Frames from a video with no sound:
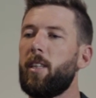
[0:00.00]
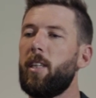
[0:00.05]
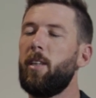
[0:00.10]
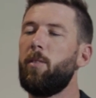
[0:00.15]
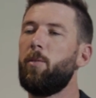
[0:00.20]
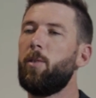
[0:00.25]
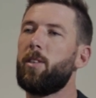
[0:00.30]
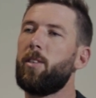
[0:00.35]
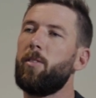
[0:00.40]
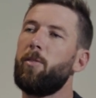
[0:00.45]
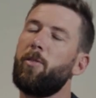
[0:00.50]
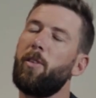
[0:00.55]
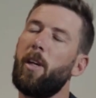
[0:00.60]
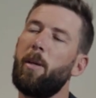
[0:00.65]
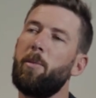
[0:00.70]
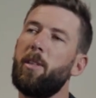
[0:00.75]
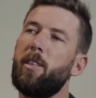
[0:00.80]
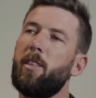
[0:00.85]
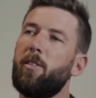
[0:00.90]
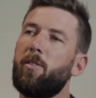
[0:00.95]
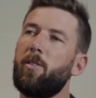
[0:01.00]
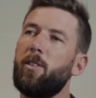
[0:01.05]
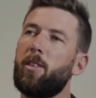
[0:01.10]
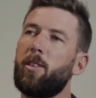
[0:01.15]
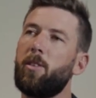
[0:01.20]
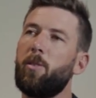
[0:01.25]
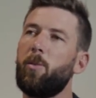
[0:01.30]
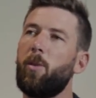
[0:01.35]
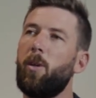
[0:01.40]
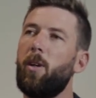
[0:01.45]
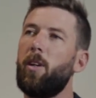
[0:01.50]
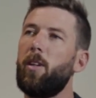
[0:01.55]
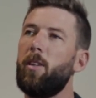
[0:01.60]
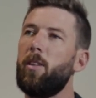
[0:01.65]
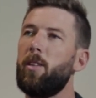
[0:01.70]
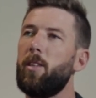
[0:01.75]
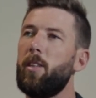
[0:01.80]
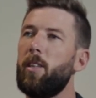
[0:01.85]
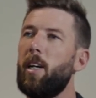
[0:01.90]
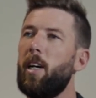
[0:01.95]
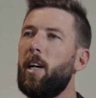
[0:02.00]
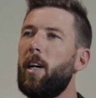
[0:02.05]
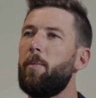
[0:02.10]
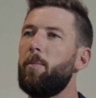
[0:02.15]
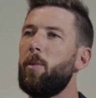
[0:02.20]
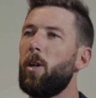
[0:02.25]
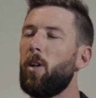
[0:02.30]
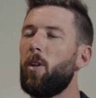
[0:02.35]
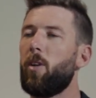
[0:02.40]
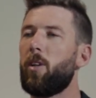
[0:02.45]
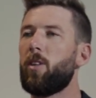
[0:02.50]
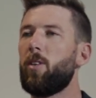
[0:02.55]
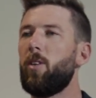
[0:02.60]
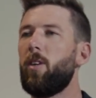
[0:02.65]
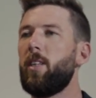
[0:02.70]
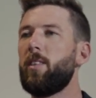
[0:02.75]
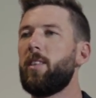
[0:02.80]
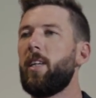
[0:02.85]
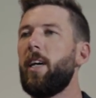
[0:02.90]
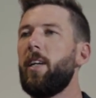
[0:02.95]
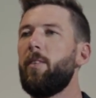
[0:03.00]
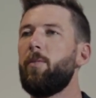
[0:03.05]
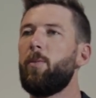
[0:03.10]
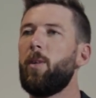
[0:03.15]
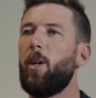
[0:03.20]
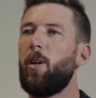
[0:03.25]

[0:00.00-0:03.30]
kid was a fair bit different to what a lot of guys had.